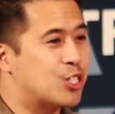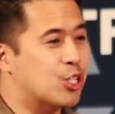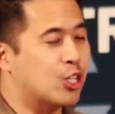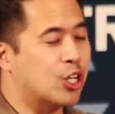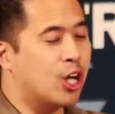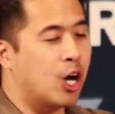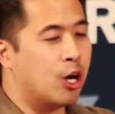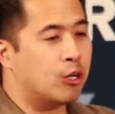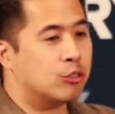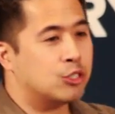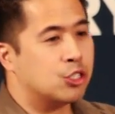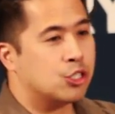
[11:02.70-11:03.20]
to
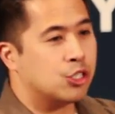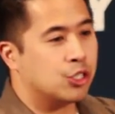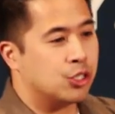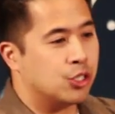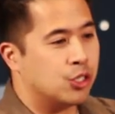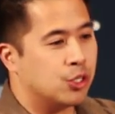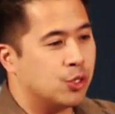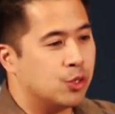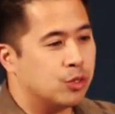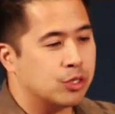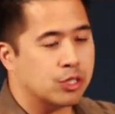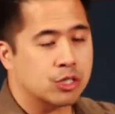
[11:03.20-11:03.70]
go
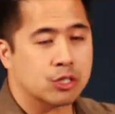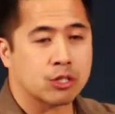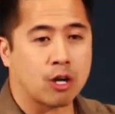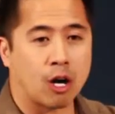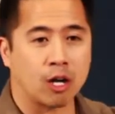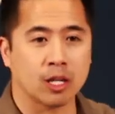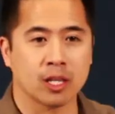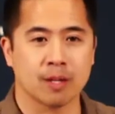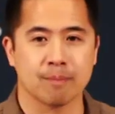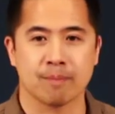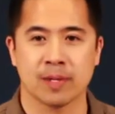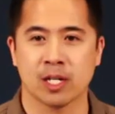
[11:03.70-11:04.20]
to
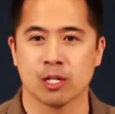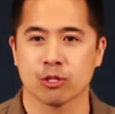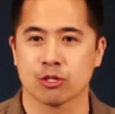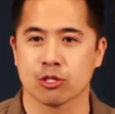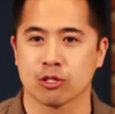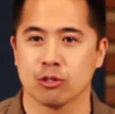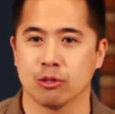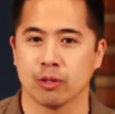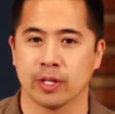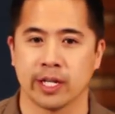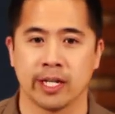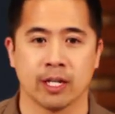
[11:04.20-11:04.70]
Scarlett Middle
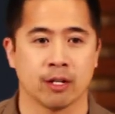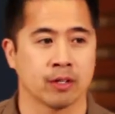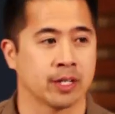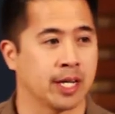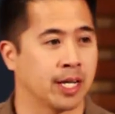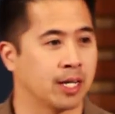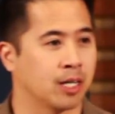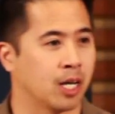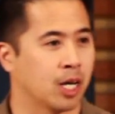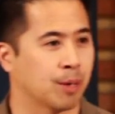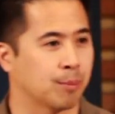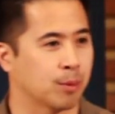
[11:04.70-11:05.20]
School here
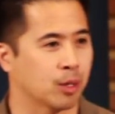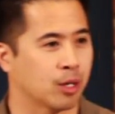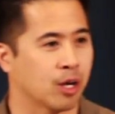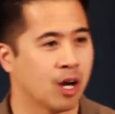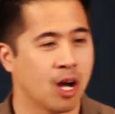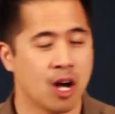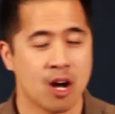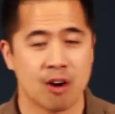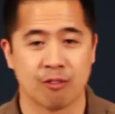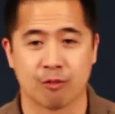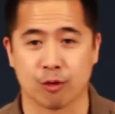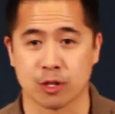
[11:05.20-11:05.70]
in Ann
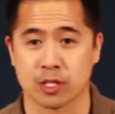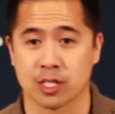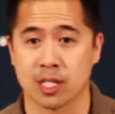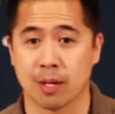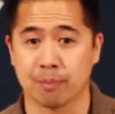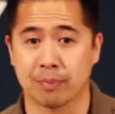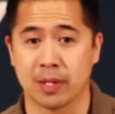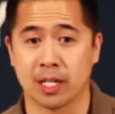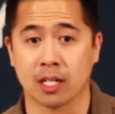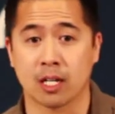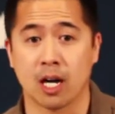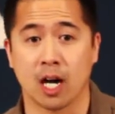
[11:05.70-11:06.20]
Arbor for
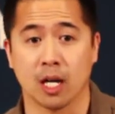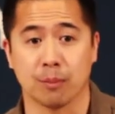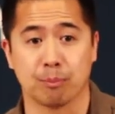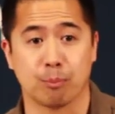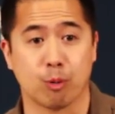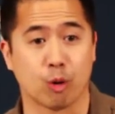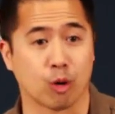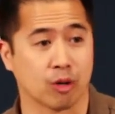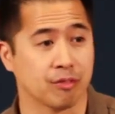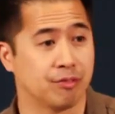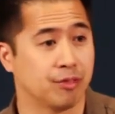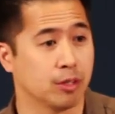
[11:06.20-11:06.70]
something
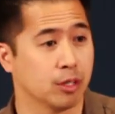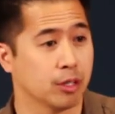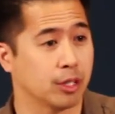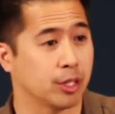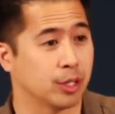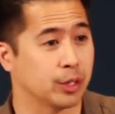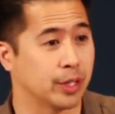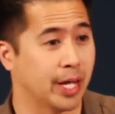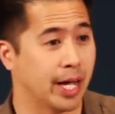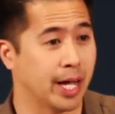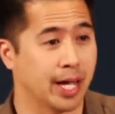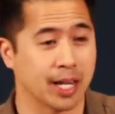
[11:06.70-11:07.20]
called
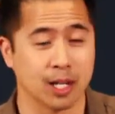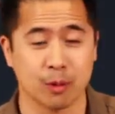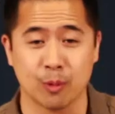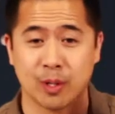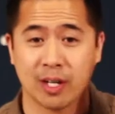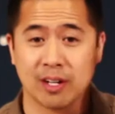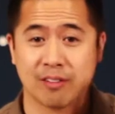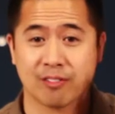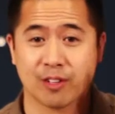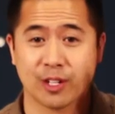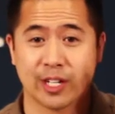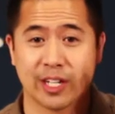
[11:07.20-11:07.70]
Portfolio Day.
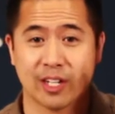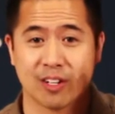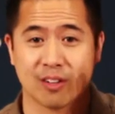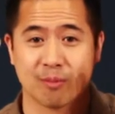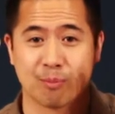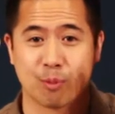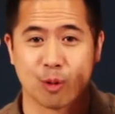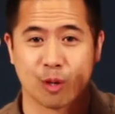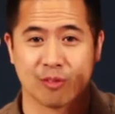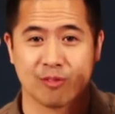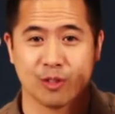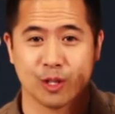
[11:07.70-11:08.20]
Anyone ever hear
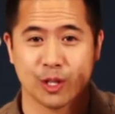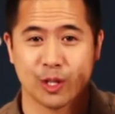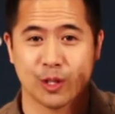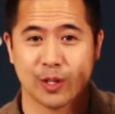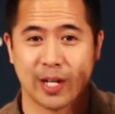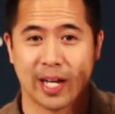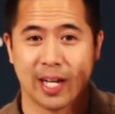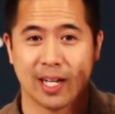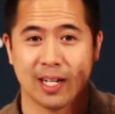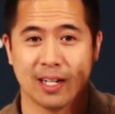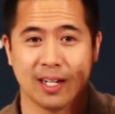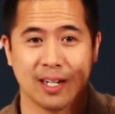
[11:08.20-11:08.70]
of Portfolio
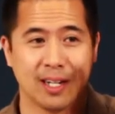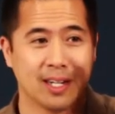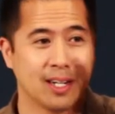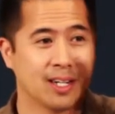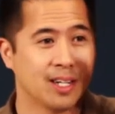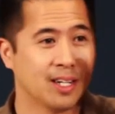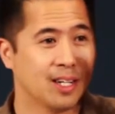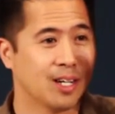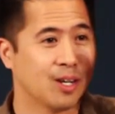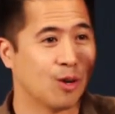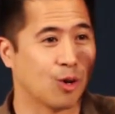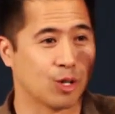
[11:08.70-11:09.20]
Day
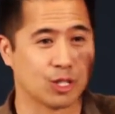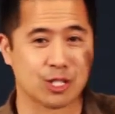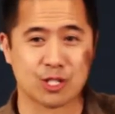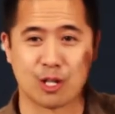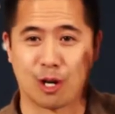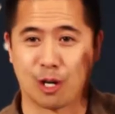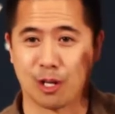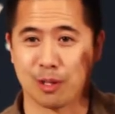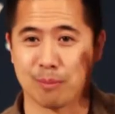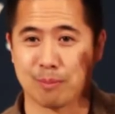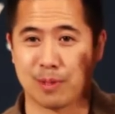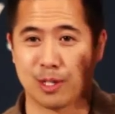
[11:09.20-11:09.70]
or
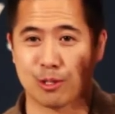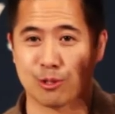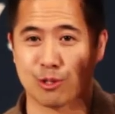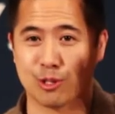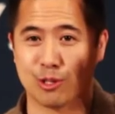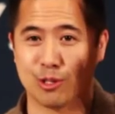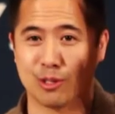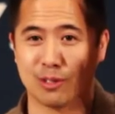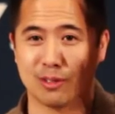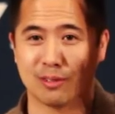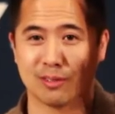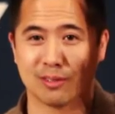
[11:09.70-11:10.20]
Scarlett Middle
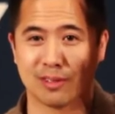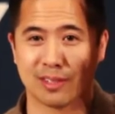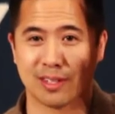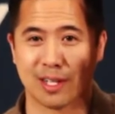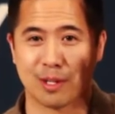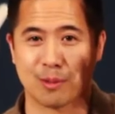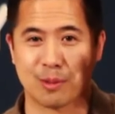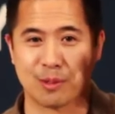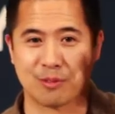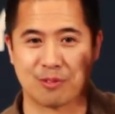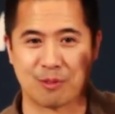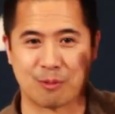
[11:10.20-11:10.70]
School?
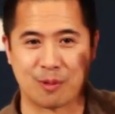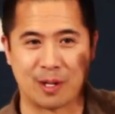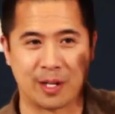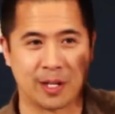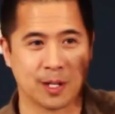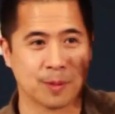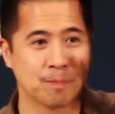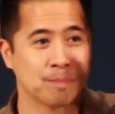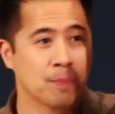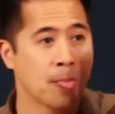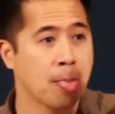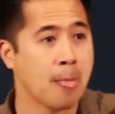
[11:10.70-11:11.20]
Anyone from
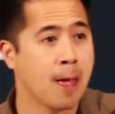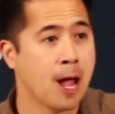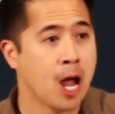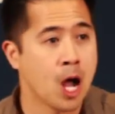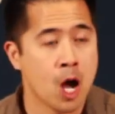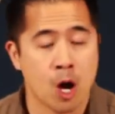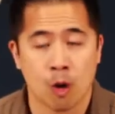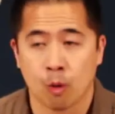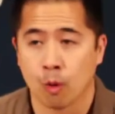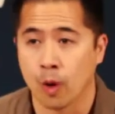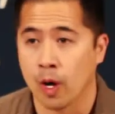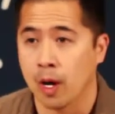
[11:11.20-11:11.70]
around here?
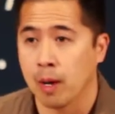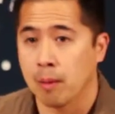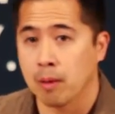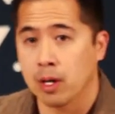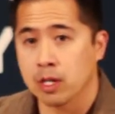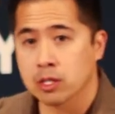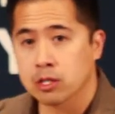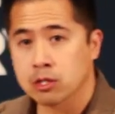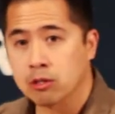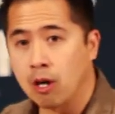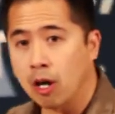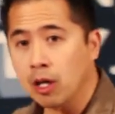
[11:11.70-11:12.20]

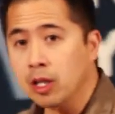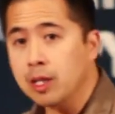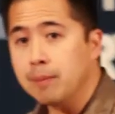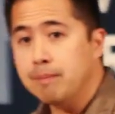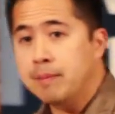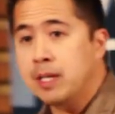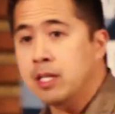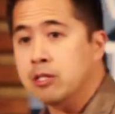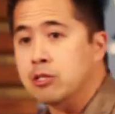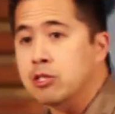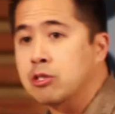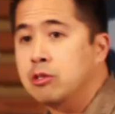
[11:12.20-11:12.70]
Well,
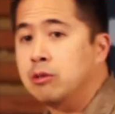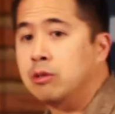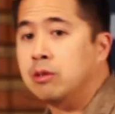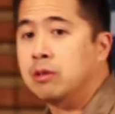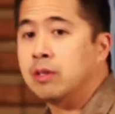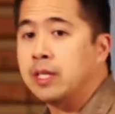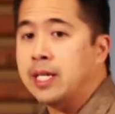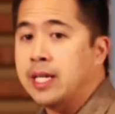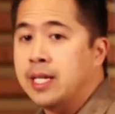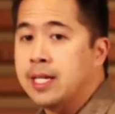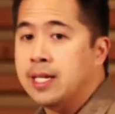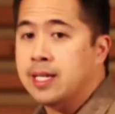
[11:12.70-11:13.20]
Scarlett Middle
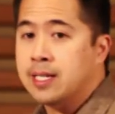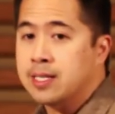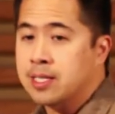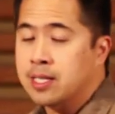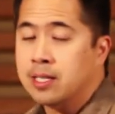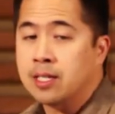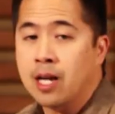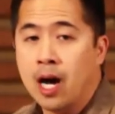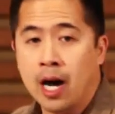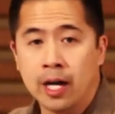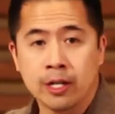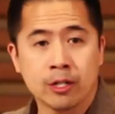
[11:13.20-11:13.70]
School
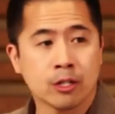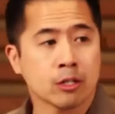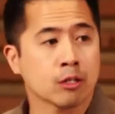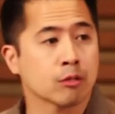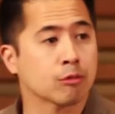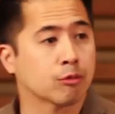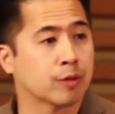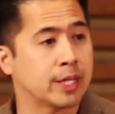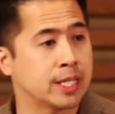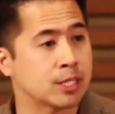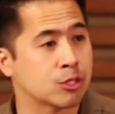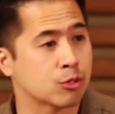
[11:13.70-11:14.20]
is an
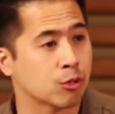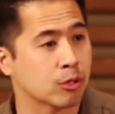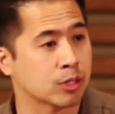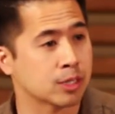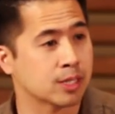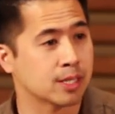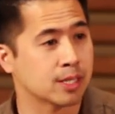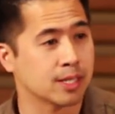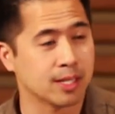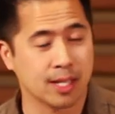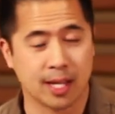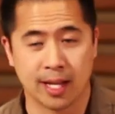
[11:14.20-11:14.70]

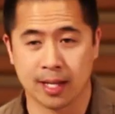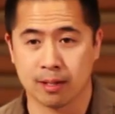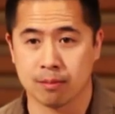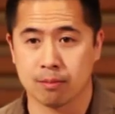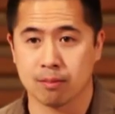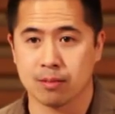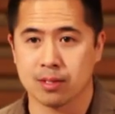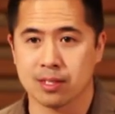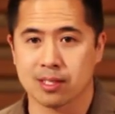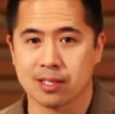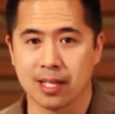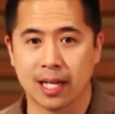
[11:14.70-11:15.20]
under-resourced
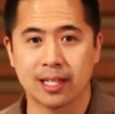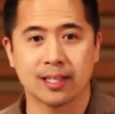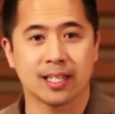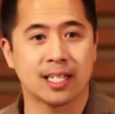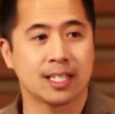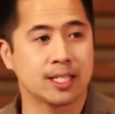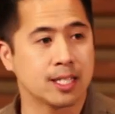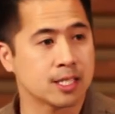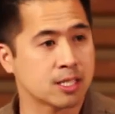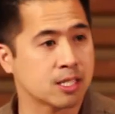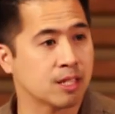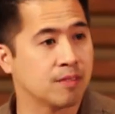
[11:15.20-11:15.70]
and slightly
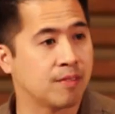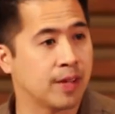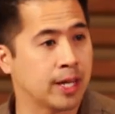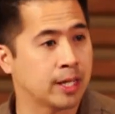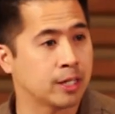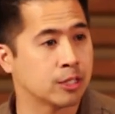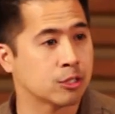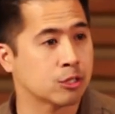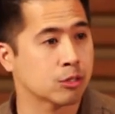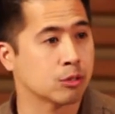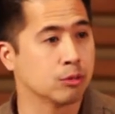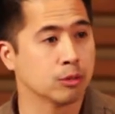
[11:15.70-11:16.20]

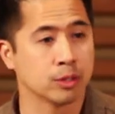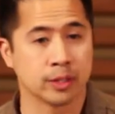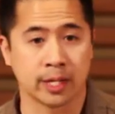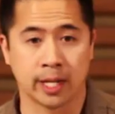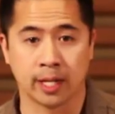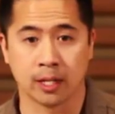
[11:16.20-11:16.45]
disadvantaged school